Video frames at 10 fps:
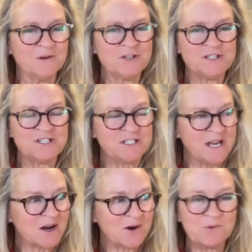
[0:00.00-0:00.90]

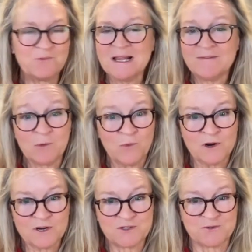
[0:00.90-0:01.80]
Share relevant
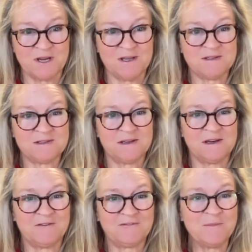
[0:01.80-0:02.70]
war stories
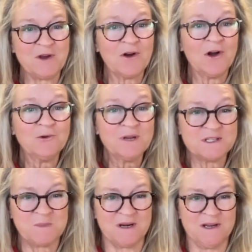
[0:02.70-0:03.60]
from your own
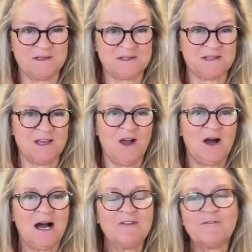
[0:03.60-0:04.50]
experience.
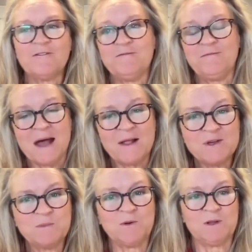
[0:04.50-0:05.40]
Offer
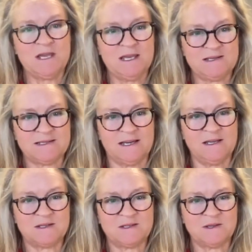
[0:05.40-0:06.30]
valuable
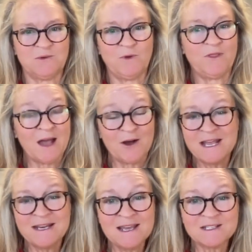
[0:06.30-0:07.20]
insights without
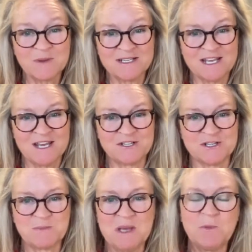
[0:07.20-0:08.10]
any
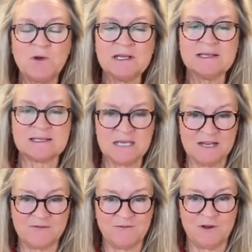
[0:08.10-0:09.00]
expectations. People can
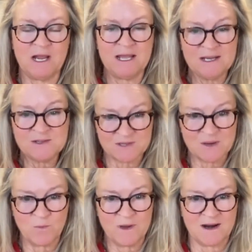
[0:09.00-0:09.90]
sniff if you're heading
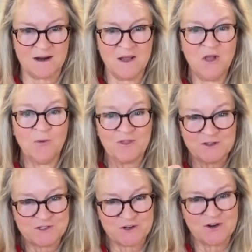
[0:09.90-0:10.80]
somewhere with
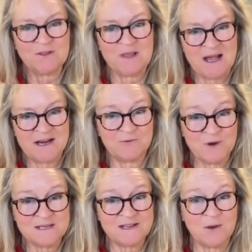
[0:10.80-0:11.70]
a certain line of
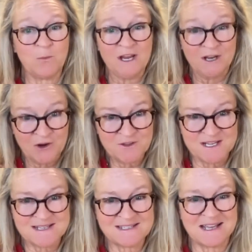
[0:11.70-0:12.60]
reasoning. We know
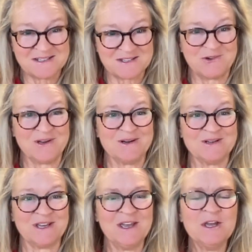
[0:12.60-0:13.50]
this as
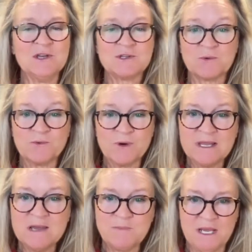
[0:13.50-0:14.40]
lawyers. So
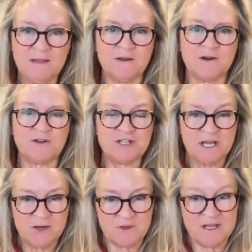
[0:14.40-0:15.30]
really be there to
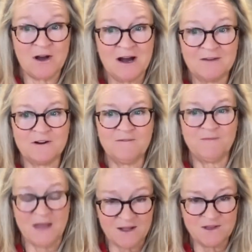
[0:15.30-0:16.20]
genuinely offer
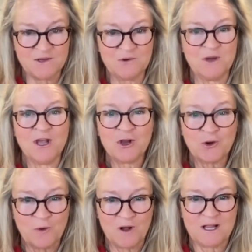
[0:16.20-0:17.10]
value,
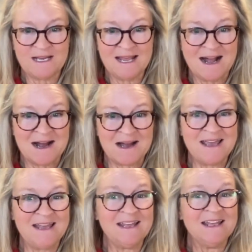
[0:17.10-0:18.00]
quality,
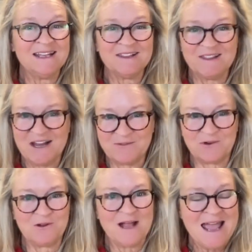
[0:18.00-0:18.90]
high
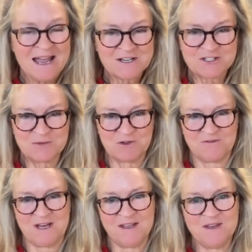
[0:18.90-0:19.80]
level, actionable
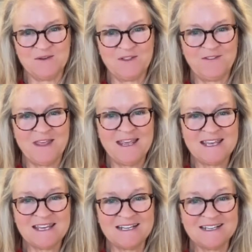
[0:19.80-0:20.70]
value that they
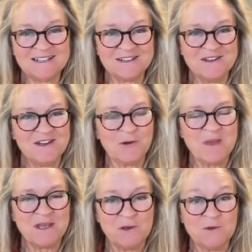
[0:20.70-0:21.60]
can,
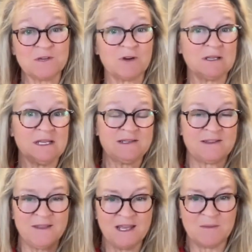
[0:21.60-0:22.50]
make use of or at
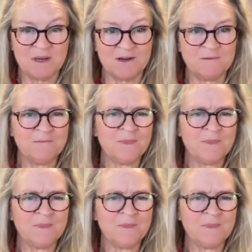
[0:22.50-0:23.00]
least think about.